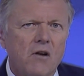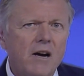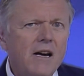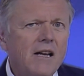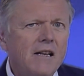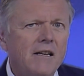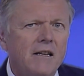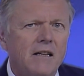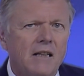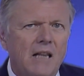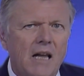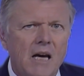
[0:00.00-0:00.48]

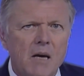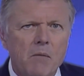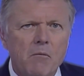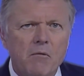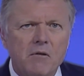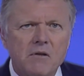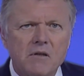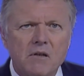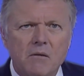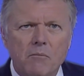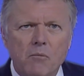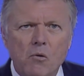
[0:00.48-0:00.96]
Australian
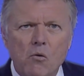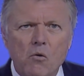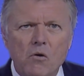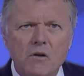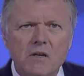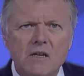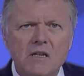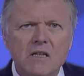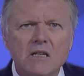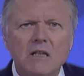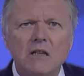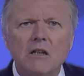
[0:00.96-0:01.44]
Labor
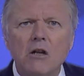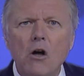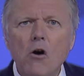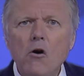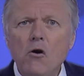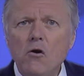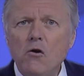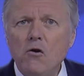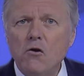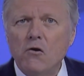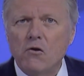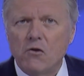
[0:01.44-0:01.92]
supporters
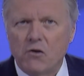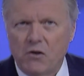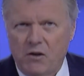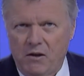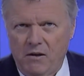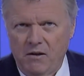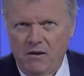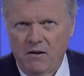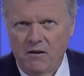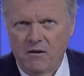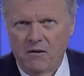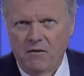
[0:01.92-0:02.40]
loathe
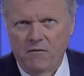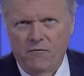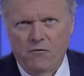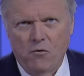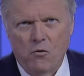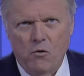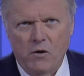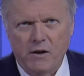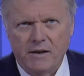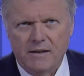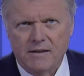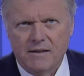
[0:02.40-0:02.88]
the
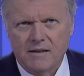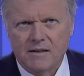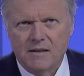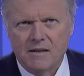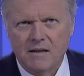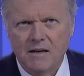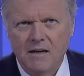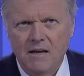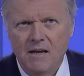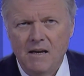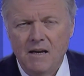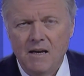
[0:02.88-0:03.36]

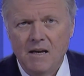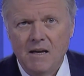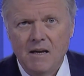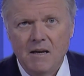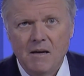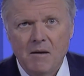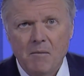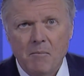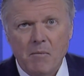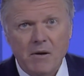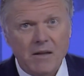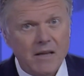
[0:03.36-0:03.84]
Voice,
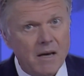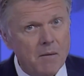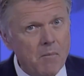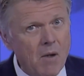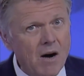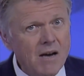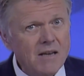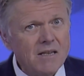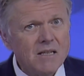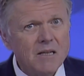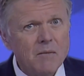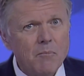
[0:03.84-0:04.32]
but they
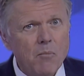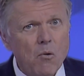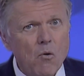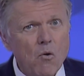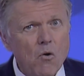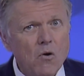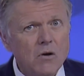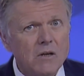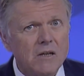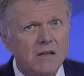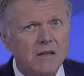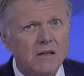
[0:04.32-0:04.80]
might
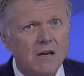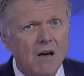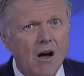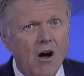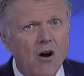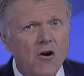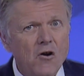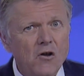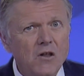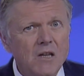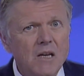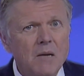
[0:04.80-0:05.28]
support it
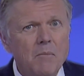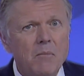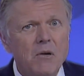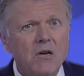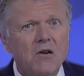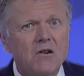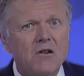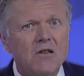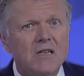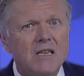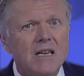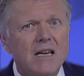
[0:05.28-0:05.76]
only
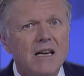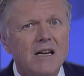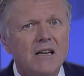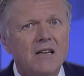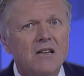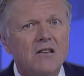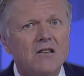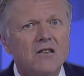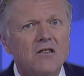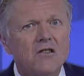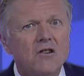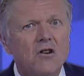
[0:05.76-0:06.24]
because
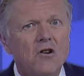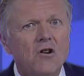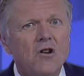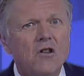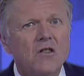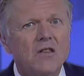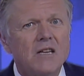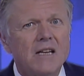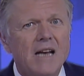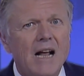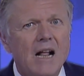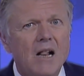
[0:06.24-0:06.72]
they're
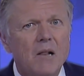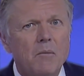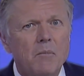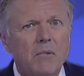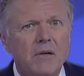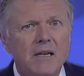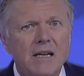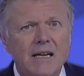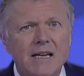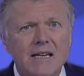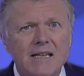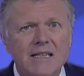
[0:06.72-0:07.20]
concerned that
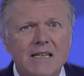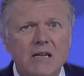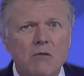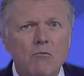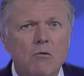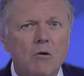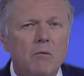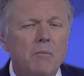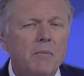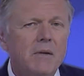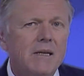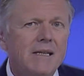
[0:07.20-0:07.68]

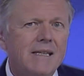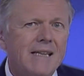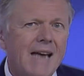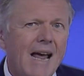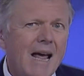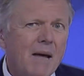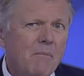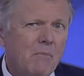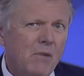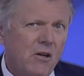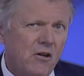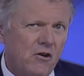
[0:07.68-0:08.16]
Albanese will be
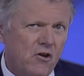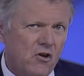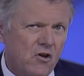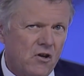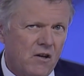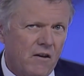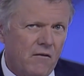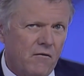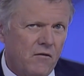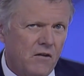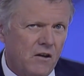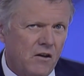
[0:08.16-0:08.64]

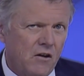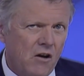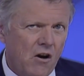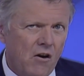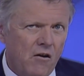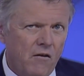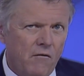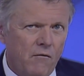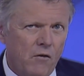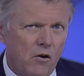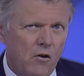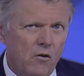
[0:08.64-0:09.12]
damaged if the
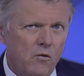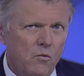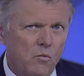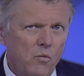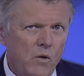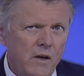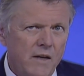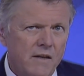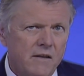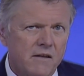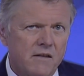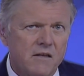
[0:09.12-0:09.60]
no
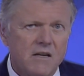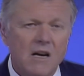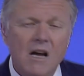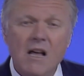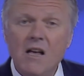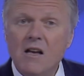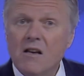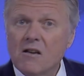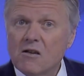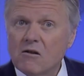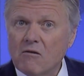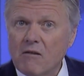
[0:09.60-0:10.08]
vote wins.
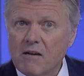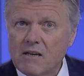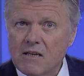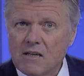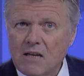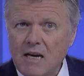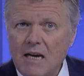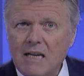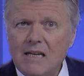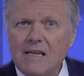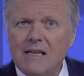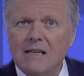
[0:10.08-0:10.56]
So I
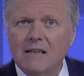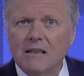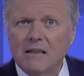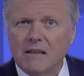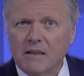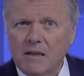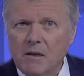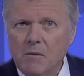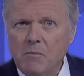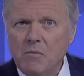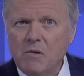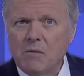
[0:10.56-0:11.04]
say to the
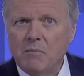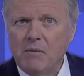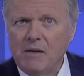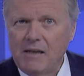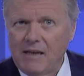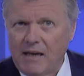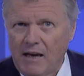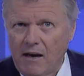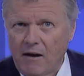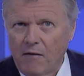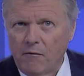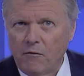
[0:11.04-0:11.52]
Libs,
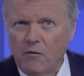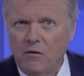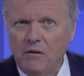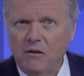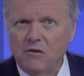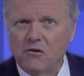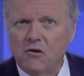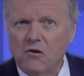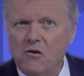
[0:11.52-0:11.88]
be careful.